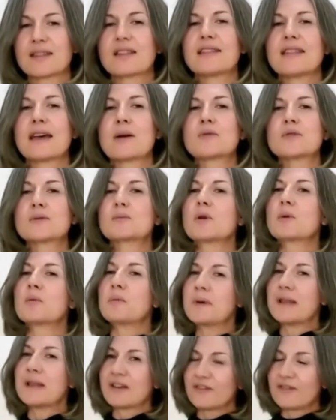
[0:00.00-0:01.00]
that that was
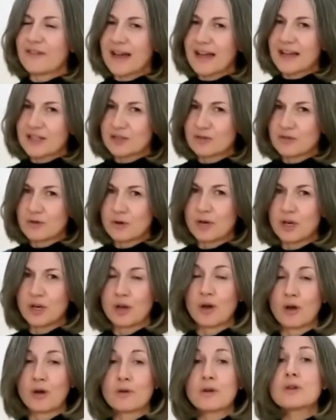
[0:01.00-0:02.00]
probably a factor all
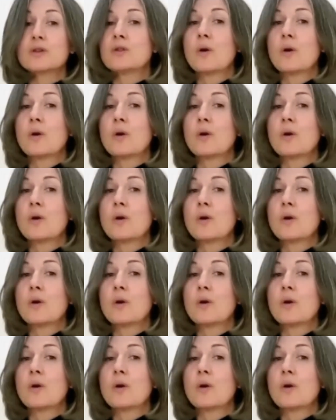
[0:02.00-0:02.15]
along,